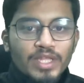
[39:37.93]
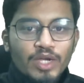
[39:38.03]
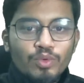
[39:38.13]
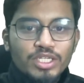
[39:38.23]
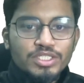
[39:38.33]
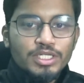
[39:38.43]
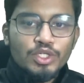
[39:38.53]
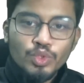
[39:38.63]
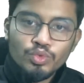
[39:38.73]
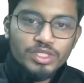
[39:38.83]

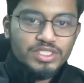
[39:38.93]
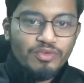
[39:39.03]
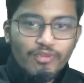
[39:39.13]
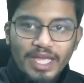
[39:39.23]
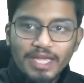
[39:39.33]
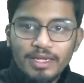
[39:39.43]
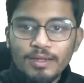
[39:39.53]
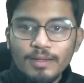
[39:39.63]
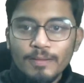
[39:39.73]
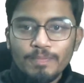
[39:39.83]
Education too, it's
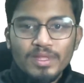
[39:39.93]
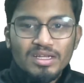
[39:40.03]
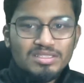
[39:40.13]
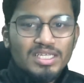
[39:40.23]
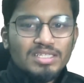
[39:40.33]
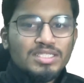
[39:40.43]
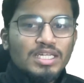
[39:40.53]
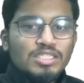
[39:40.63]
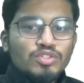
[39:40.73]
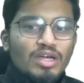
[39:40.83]
fine. See,
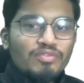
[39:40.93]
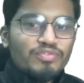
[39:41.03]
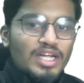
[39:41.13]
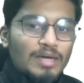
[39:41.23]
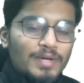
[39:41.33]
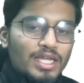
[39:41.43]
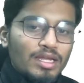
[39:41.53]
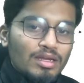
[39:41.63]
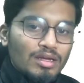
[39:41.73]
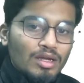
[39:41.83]
skills you have filled up
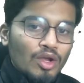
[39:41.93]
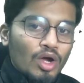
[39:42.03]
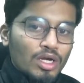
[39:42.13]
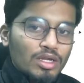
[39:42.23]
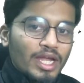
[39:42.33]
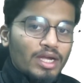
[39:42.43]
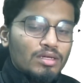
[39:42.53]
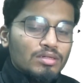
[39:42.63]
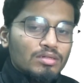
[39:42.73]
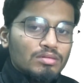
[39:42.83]
a lot, right?